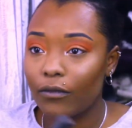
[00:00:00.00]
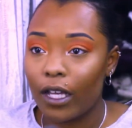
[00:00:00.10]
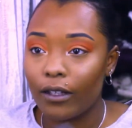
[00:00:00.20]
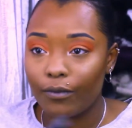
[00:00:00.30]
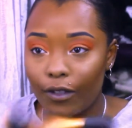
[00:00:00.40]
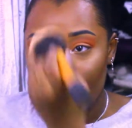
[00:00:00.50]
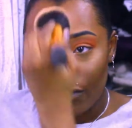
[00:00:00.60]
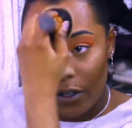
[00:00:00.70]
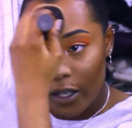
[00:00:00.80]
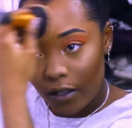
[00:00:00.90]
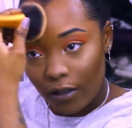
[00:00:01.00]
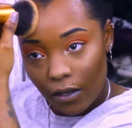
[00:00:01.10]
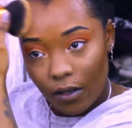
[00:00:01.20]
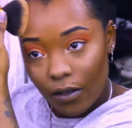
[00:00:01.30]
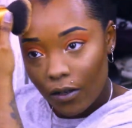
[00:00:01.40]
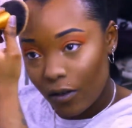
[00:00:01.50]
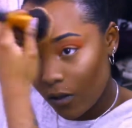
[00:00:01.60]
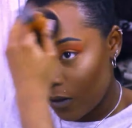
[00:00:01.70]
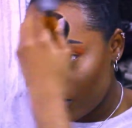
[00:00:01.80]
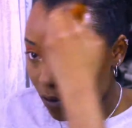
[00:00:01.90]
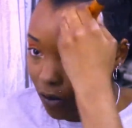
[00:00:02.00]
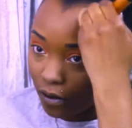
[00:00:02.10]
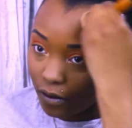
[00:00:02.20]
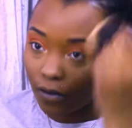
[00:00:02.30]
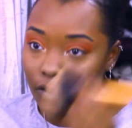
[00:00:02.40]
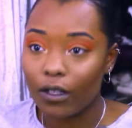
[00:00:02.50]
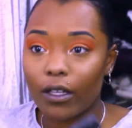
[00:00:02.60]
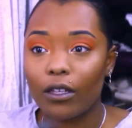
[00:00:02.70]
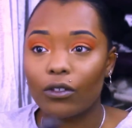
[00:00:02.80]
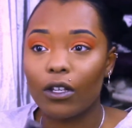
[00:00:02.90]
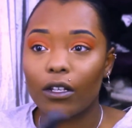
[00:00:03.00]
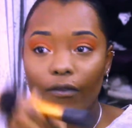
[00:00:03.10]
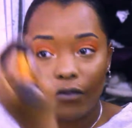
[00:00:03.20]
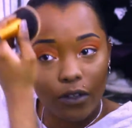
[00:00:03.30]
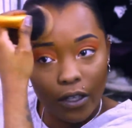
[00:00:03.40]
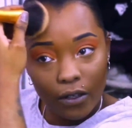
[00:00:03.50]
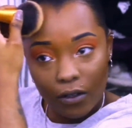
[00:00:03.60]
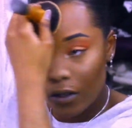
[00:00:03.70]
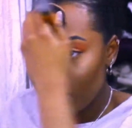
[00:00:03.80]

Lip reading: And my forehead. because I get a shiny forehead.